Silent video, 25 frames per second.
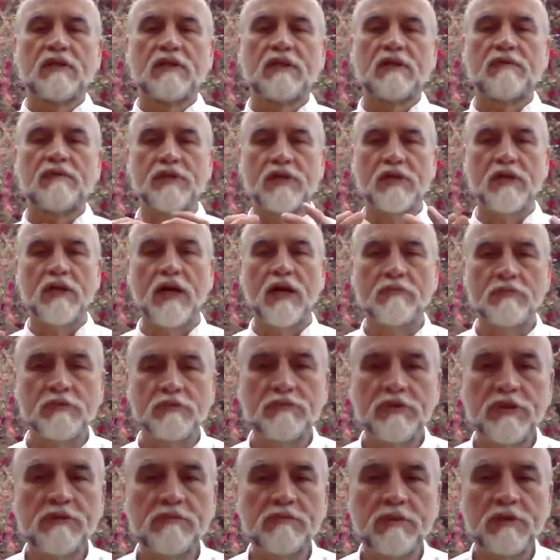of the common
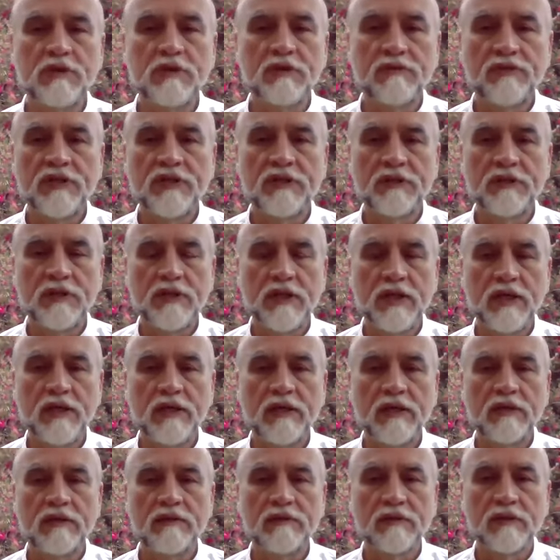people of
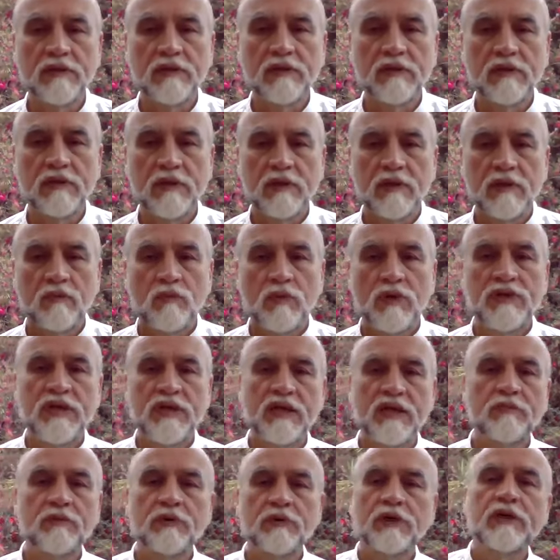India when
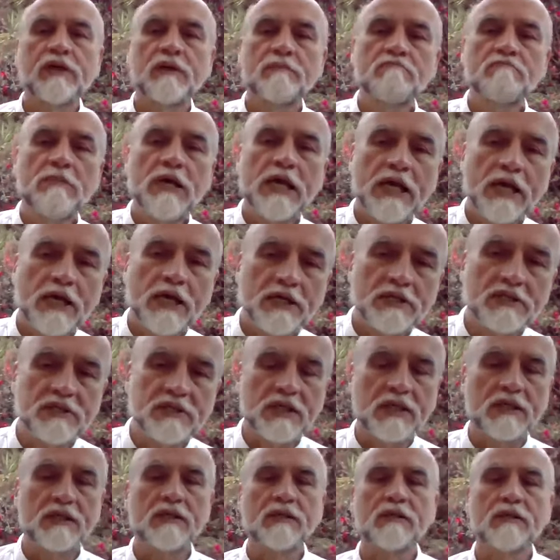they were
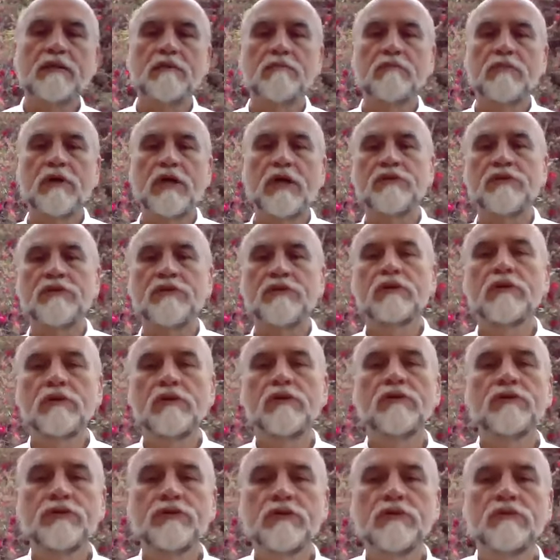commanded by their
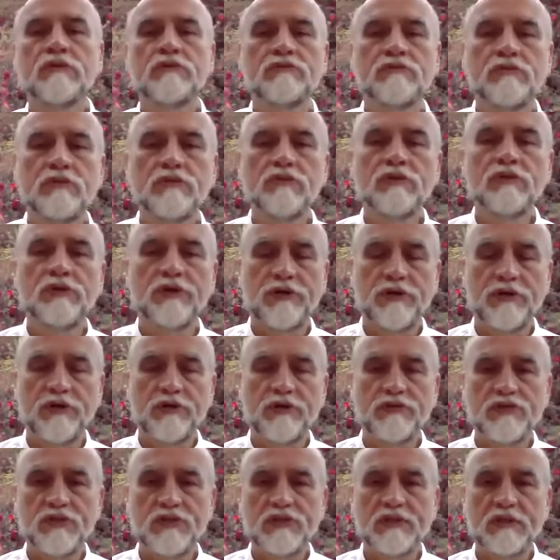colonial
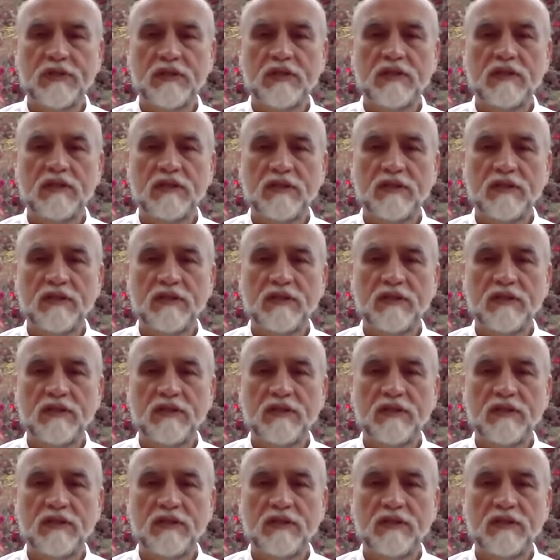rulers